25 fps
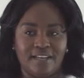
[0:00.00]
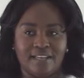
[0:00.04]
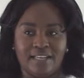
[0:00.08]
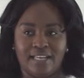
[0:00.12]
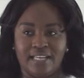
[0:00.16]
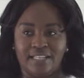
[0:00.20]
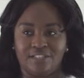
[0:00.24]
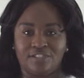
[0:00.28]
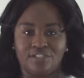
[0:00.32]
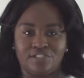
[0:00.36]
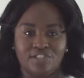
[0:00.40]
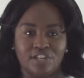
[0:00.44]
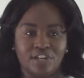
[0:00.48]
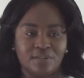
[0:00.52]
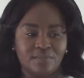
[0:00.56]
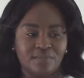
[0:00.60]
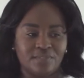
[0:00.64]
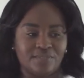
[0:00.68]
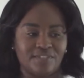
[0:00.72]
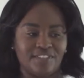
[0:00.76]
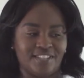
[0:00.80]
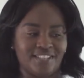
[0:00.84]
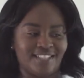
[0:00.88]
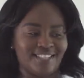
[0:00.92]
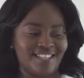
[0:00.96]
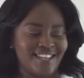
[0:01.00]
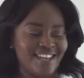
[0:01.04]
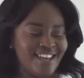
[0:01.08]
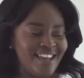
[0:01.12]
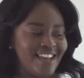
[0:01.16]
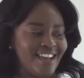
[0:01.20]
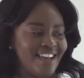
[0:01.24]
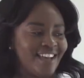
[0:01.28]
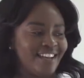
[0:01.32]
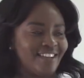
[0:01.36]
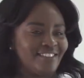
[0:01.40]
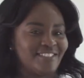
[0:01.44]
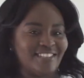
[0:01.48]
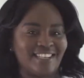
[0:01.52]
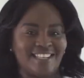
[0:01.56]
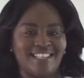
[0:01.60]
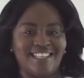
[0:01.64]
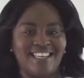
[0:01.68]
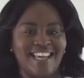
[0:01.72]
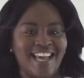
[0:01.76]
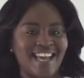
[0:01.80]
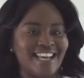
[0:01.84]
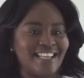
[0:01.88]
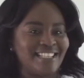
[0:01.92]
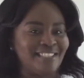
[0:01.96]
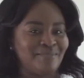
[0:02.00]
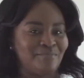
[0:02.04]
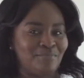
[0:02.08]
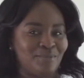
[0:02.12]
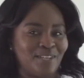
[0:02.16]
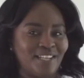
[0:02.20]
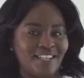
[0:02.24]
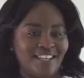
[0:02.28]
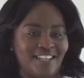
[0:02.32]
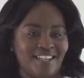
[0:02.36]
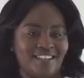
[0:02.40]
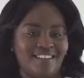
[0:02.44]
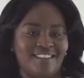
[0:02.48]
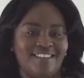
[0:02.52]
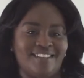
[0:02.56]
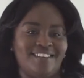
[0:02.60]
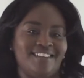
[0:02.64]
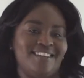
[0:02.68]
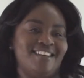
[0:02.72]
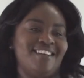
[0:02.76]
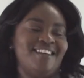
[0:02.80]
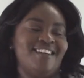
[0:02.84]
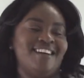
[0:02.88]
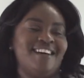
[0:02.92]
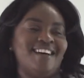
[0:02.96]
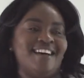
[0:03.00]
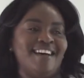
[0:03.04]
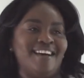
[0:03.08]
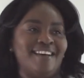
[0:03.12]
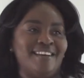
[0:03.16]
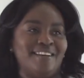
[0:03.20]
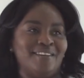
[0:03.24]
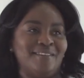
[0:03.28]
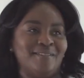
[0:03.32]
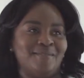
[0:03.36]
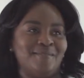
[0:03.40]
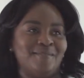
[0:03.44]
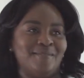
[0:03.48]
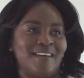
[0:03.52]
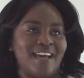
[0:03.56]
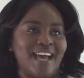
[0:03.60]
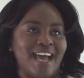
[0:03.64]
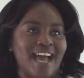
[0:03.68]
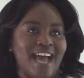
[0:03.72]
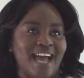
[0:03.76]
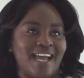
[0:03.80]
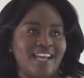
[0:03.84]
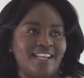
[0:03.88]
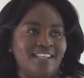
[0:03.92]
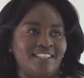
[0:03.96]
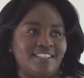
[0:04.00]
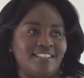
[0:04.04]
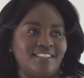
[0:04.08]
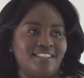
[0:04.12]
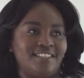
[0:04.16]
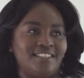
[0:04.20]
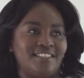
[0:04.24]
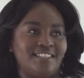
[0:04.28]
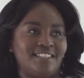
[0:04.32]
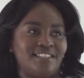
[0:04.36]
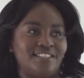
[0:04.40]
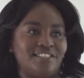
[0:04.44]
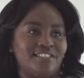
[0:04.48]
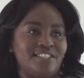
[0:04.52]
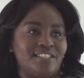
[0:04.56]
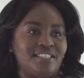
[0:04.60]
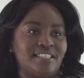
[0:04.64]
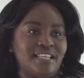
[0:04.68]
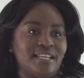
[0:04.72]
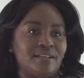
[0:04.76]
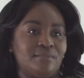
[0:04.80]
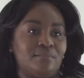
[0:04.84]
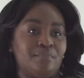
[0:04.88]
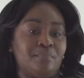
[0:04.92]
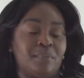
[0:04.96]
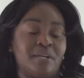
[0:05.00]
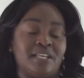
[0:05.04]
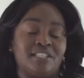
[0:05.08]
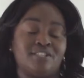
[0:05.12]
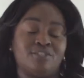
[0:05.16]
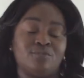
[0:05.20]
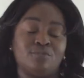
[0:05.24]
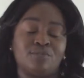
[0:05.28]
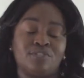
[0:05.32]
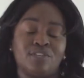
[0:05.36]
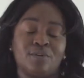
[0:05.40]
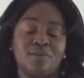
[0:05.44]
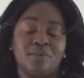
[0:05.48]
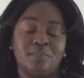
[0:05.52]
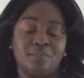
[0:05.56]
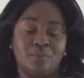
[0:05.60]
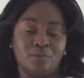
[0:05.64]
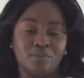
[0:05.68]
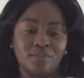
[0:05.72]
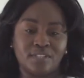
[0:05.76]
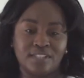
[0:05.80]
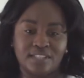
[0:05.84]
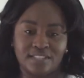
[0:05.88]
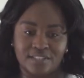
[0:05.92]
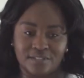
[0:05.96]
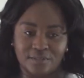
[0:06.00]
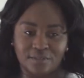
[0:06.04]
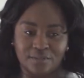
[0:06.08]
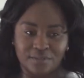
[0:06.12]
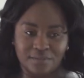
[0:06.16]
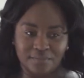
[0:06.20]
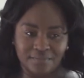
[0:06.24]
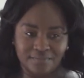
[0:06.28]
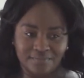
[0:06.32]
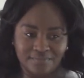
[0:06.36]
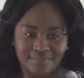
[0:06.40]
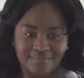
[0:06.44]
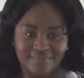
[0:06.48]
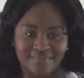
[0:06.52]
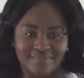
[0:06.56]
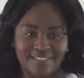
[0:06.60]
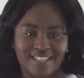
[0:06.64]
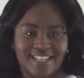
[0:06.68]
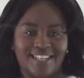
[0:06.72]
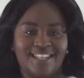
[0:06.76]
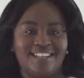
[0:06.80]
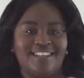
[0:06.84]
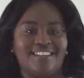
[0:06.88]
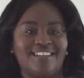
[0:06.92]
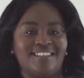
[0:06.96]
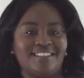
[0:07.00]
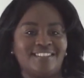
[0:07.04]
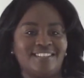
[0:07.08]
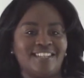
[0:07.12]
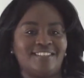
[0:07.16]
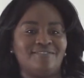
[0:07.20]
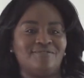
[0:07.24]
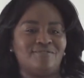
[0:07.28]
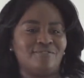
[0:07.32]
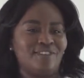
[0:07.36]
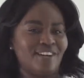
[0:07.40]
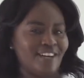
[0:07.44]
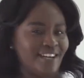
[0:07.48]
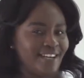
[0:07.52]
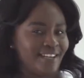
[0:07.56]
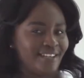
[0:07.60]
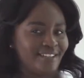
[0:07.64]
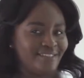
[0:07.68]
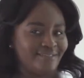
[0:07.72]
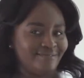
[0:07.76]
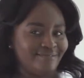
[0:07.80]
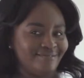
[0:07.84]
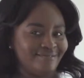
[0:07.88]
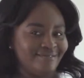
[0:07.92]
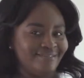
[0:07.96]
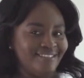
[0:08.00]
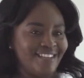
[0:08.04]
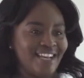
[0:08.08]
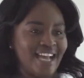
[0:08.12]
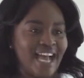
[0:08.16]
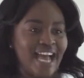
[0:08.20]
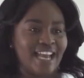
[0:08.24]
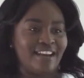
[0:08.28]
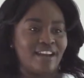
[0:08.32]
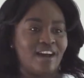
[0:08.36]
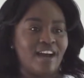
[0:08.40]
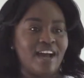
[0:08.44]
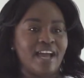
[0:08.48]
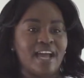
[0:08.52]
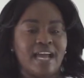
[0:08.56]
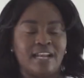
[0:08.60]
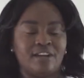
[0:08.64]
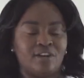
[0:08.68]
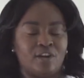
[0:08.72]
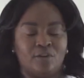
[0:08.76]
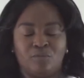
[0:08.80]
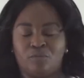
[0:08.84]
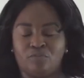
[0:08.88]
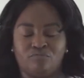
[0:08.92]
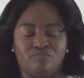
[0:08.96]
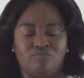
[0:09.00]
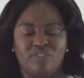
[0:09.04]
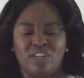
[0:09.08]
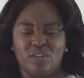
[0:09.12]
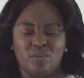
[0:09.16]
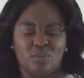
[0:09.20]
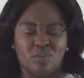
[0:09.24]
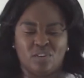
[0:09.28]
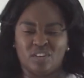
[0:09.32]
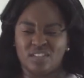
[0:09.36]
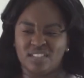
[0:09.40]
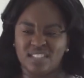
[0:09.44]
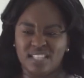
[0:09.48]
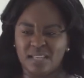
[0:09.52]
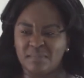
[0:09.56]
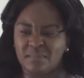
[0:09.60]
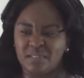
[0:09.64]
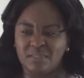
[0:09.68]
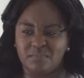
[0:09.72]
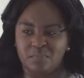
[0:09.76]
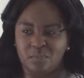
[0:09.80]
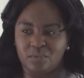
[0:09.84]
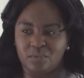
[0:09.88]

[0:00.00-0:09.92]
in Chelmsford. And I was like, yes, brilliant. And she said, but it's also a boarding school. And I said, right. And I had no real concept of